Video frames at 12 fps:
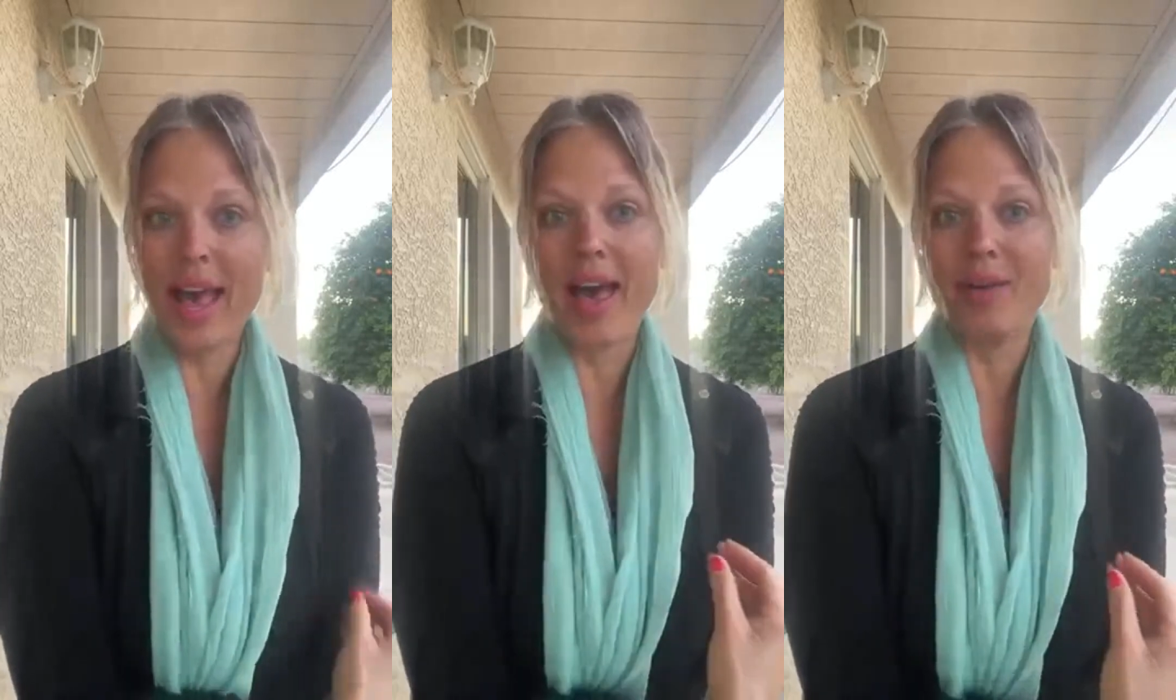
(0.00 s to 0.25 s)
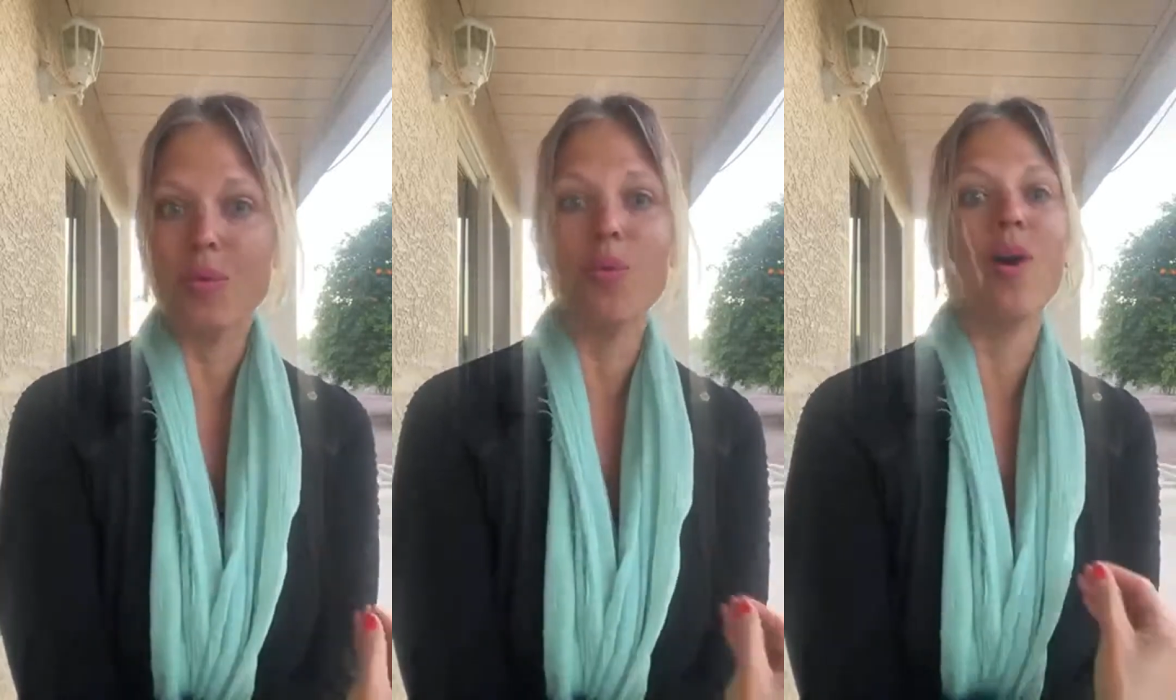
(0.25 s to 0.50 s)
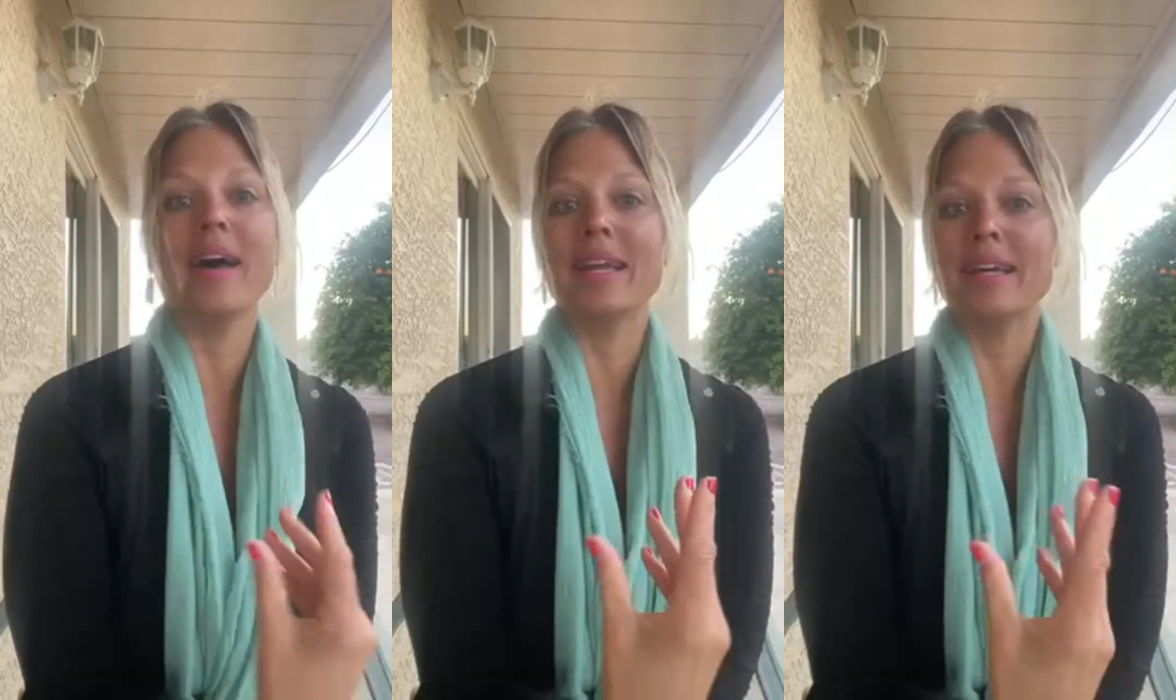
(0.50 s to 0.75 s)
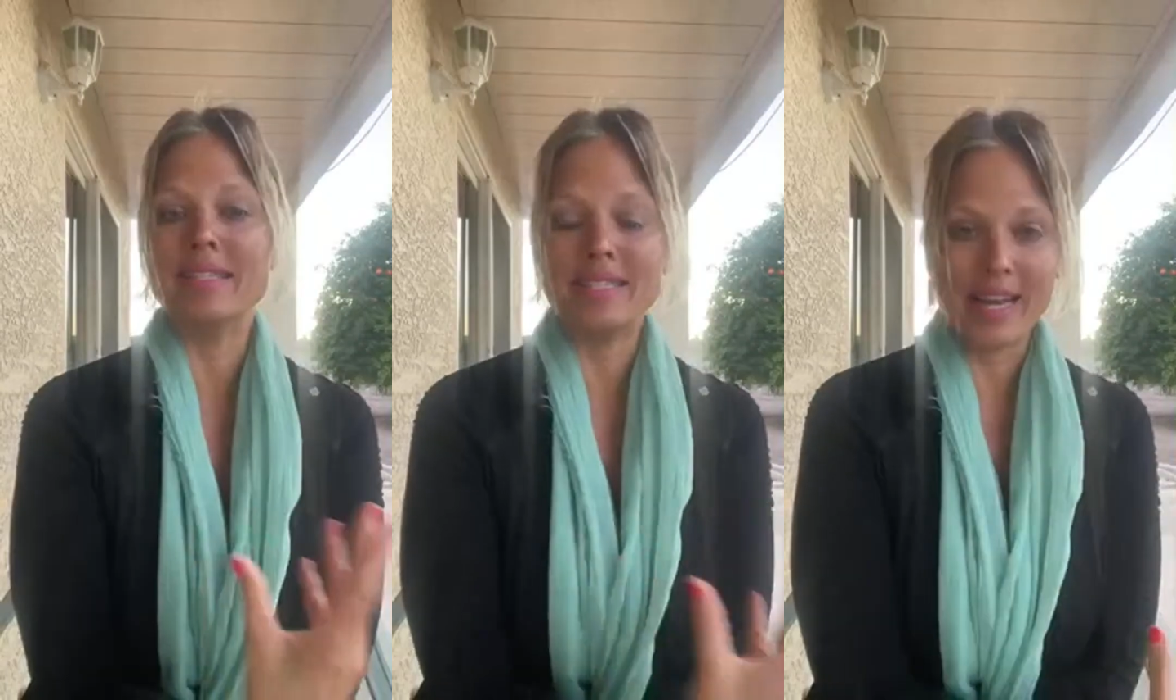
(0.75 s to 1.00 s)
and want
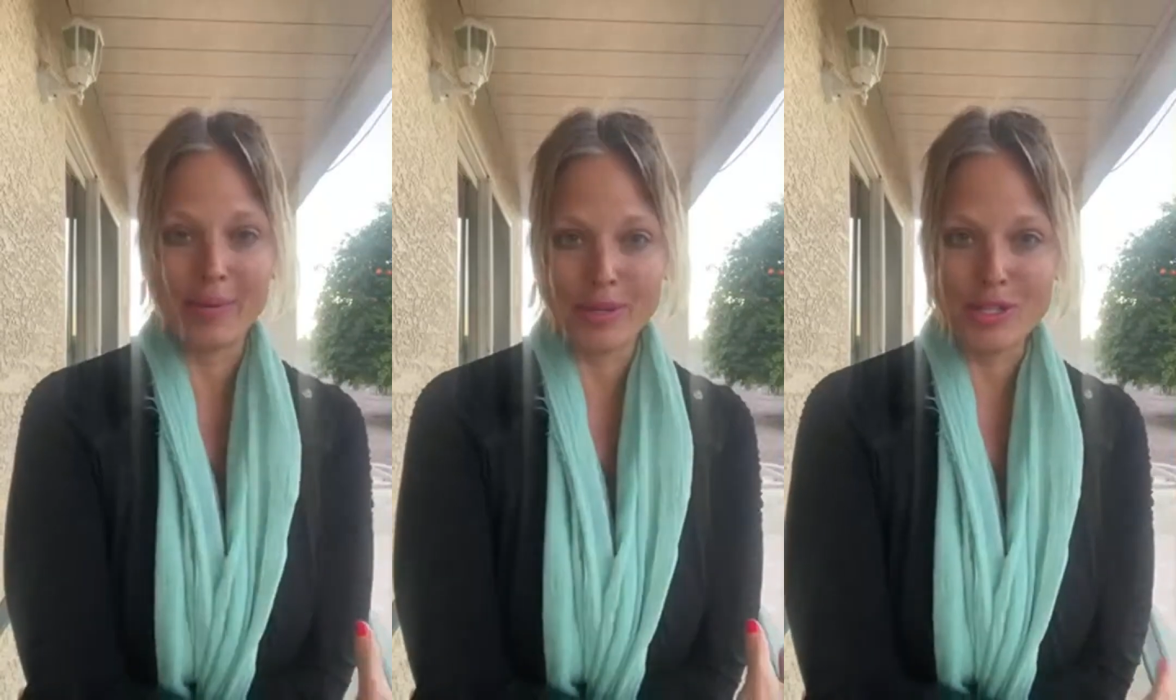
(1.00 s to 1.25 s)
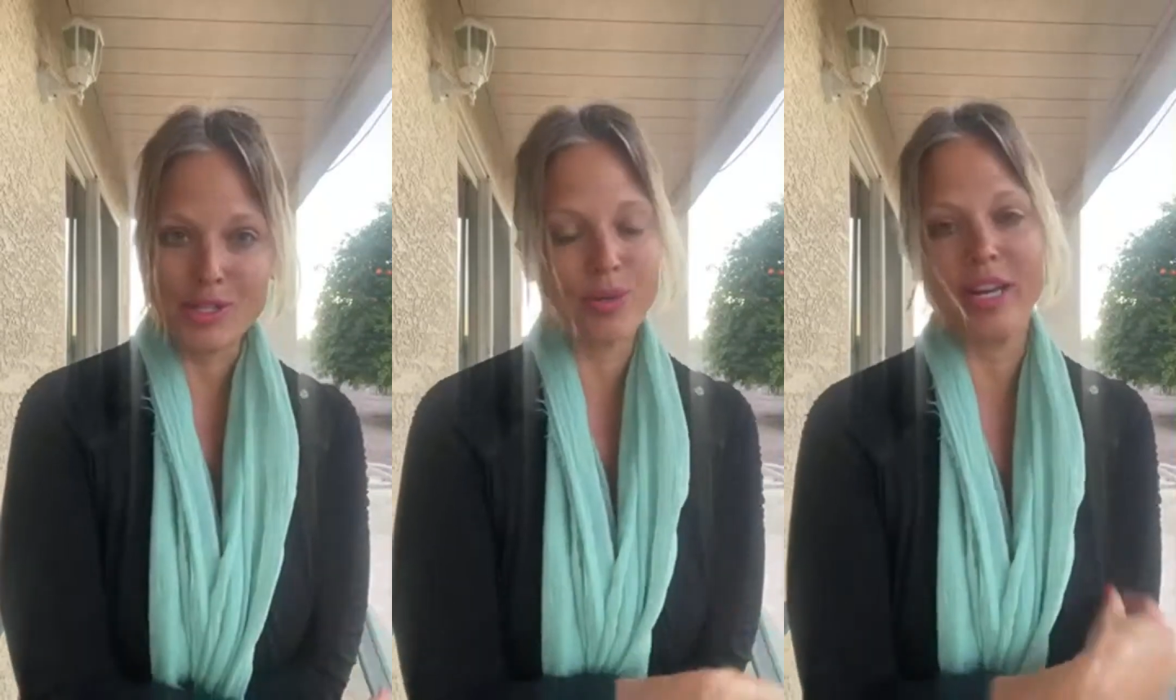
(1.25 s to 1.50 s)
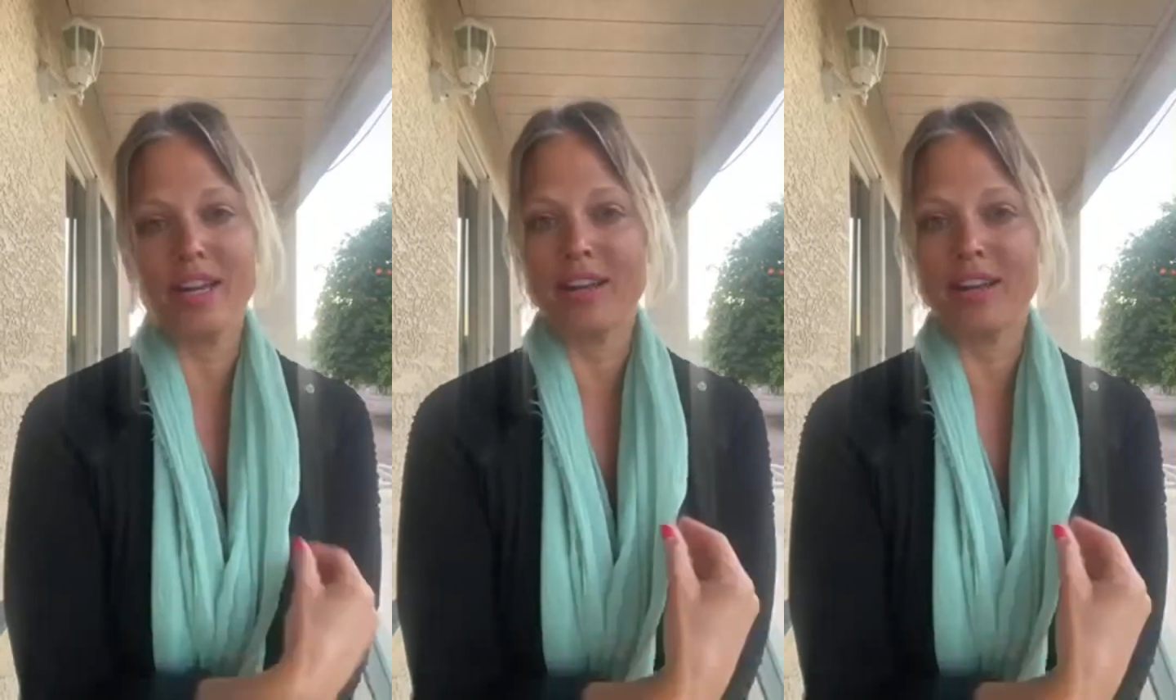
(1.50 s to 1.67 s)
a day retreat,